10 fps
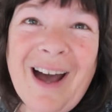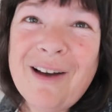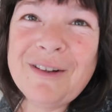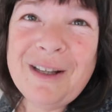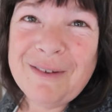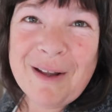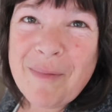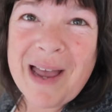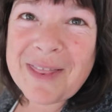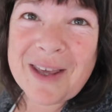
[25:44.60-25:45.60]
I haven't even
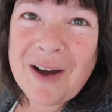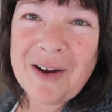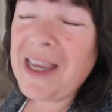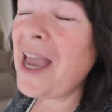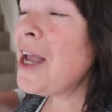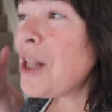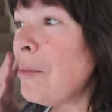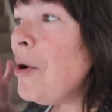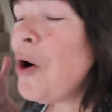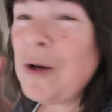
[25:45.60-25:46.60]
unpacked the car yet and
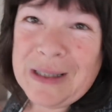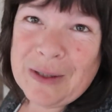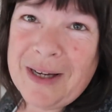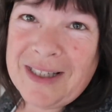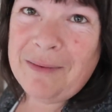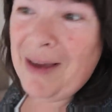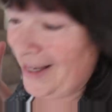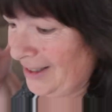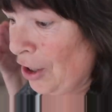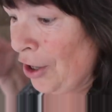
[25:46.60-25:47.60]
I'm a hot, sweaty
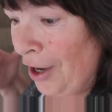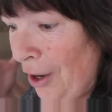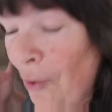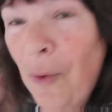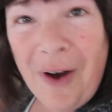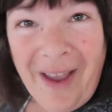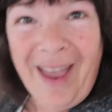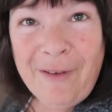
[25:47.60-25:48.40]
mess. What I